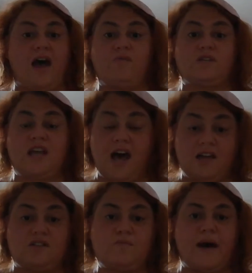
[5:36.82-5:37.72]
was
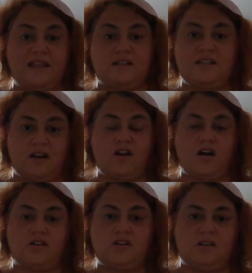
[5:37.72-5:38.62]
asked by the
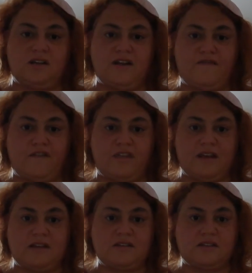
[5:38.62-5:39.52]
synagogue to deliver
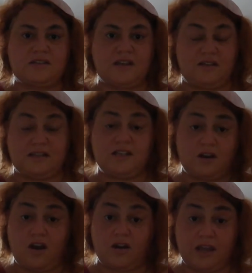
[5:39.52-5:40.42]
this, the
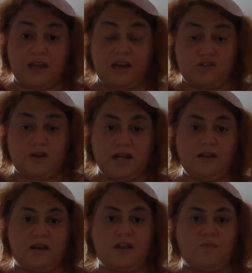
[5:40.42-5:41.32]
synagogue in Israel,
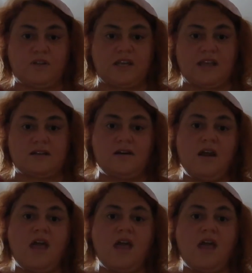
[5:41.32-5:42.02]
in Kibbutz Gezer.